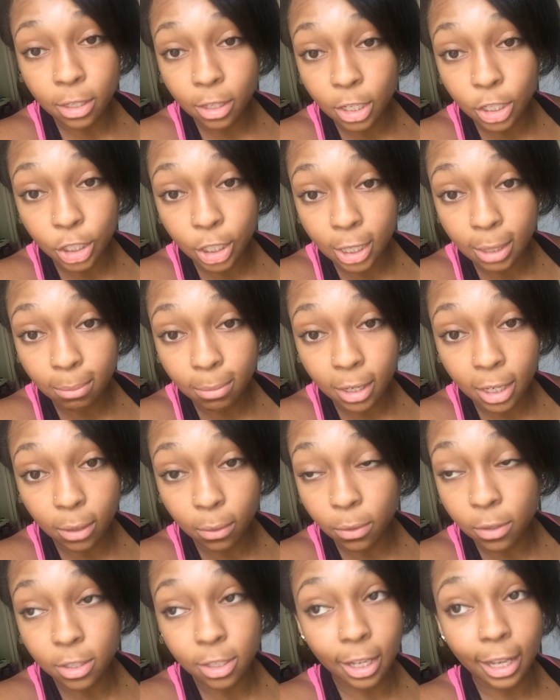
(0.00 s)
was in the gym and it
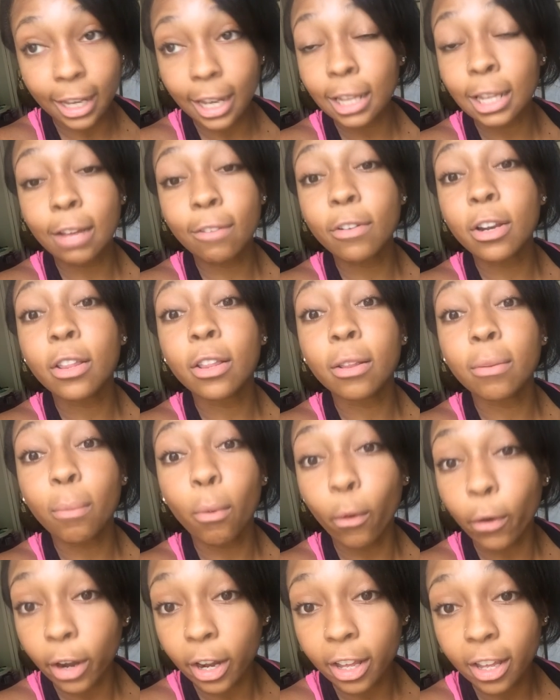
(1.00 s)
was like 11 in the
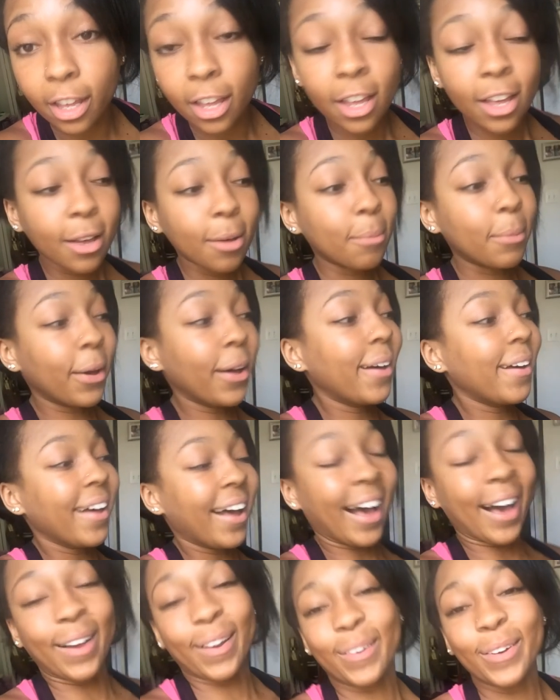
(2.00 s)
morning. But
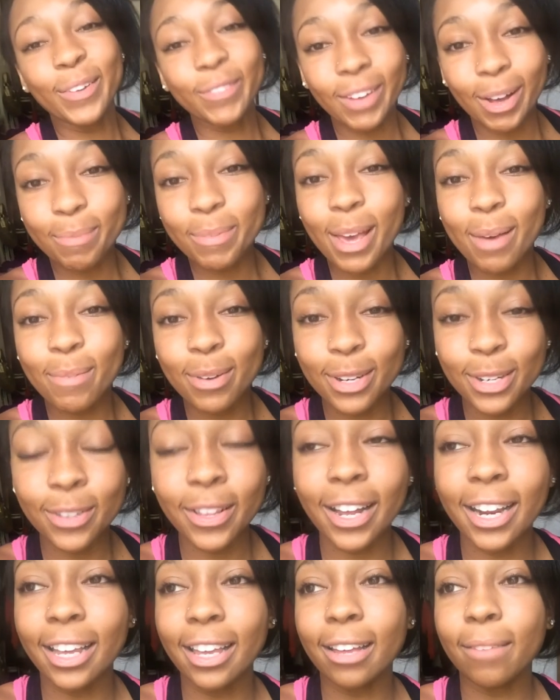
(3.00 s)
I don't know if I'll be able to do
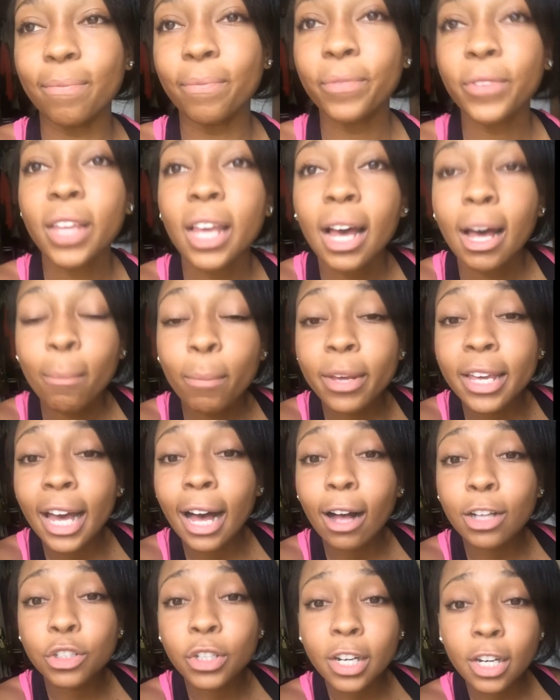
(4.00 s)
that again. But
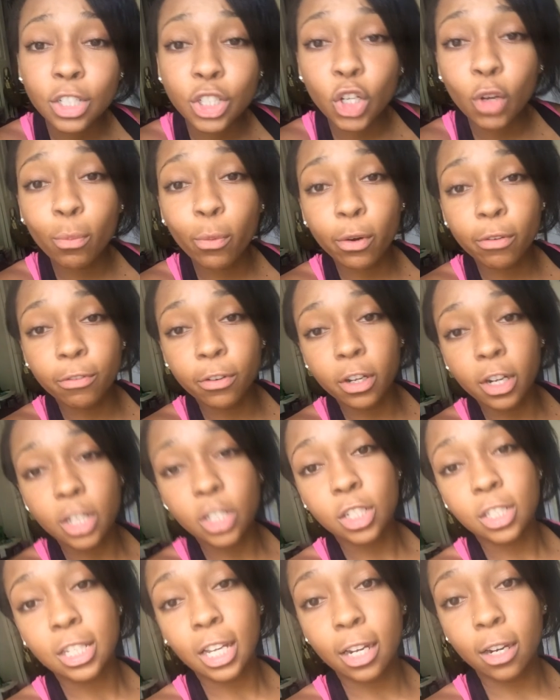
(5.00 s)
yeah, I'll try to show more
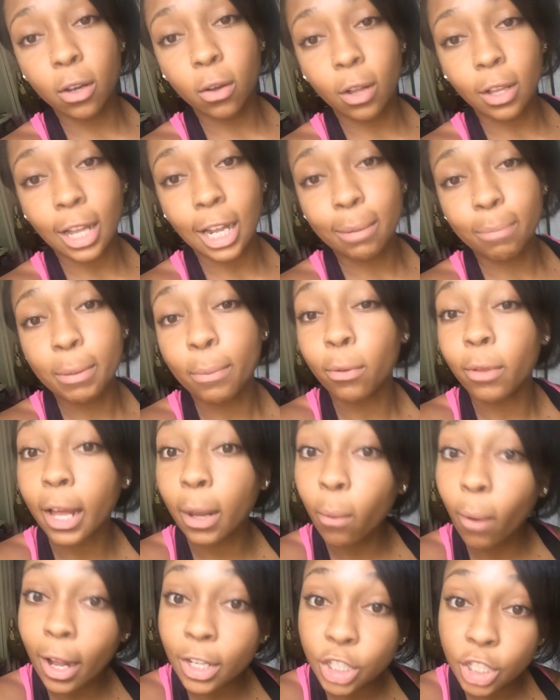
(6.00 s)
footage because I know a lot of people
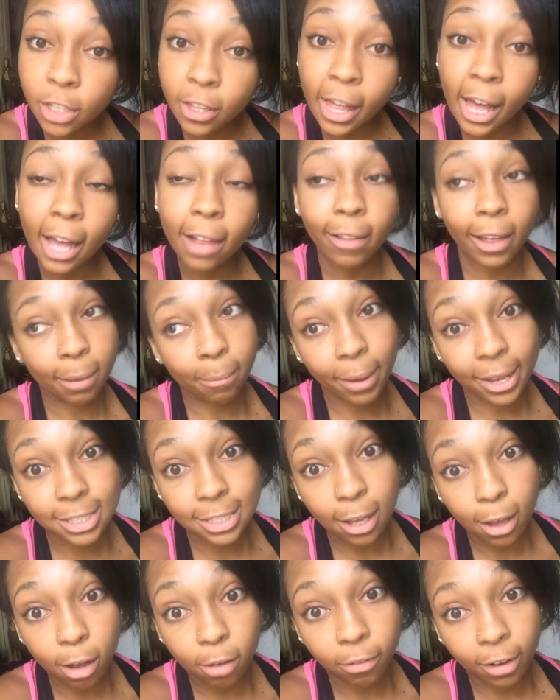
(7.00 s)
like watching that. Like
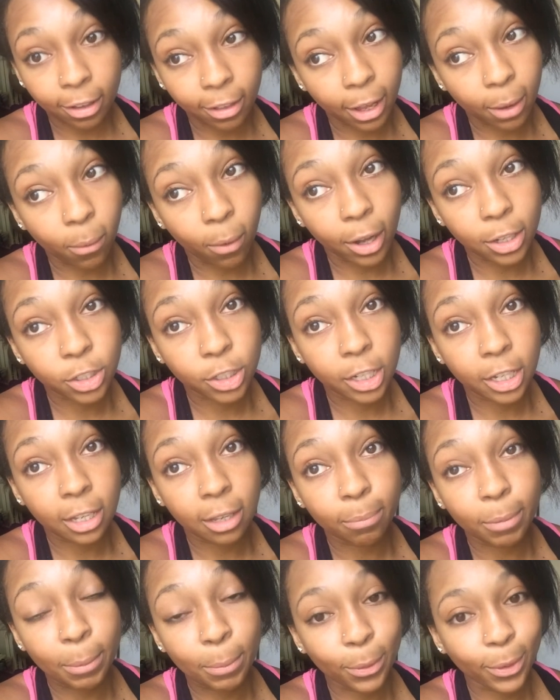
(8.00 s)
myself, I like
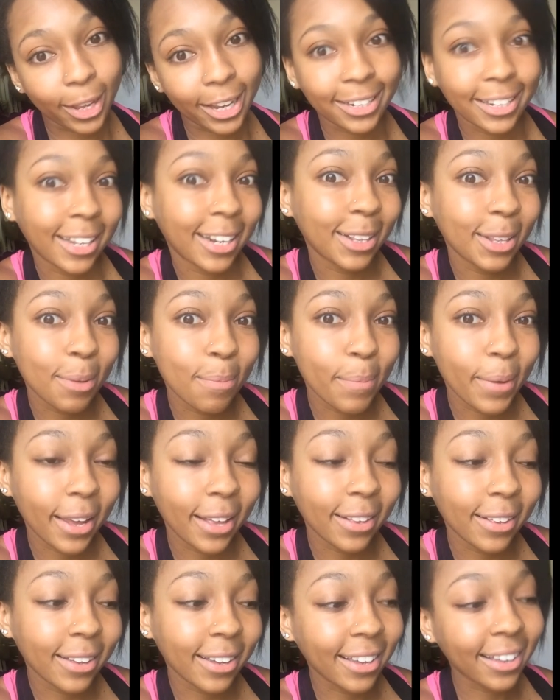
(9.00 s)
watching people like Dana Lynn
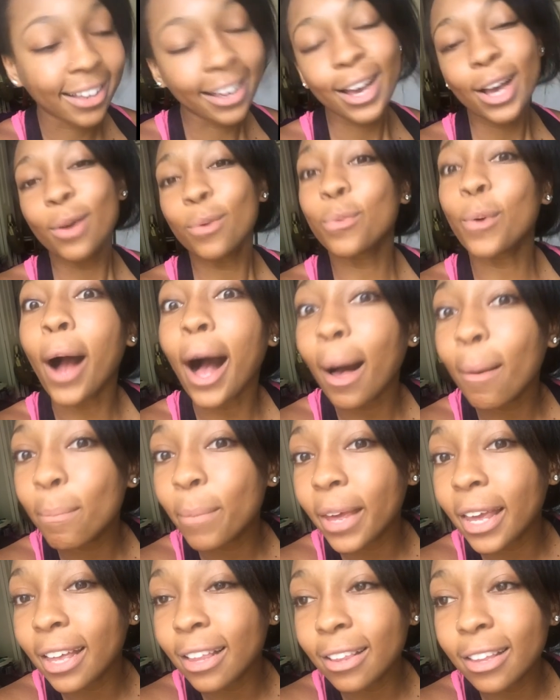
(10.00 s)
Bailey,
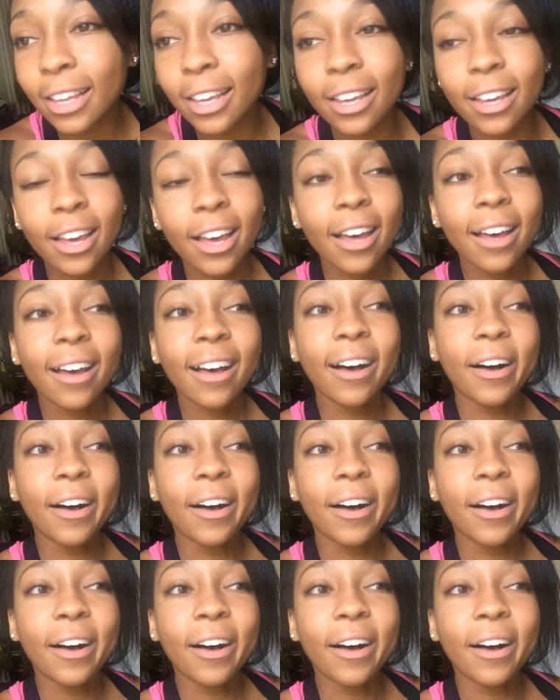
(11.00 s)
Rob Bailey,